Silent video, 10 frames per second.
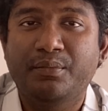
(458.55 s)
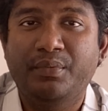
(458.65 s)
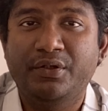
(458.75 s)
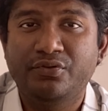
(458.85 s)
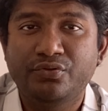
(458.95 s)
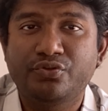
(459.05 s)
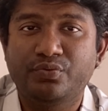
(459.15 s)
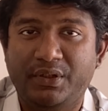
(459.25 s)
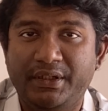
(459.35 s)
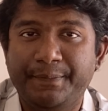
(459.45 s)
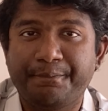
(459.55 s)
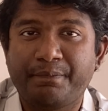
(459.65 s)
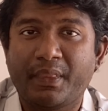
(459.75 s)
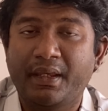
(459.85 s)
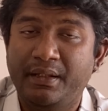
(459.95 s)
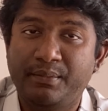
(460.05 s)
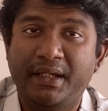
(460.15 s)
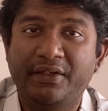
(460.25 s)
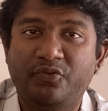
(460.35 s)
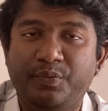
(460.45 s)
but usually, in
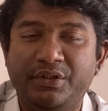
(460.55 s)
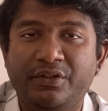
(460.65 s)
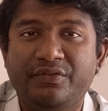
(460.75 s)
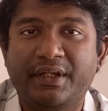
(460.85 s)
my experience,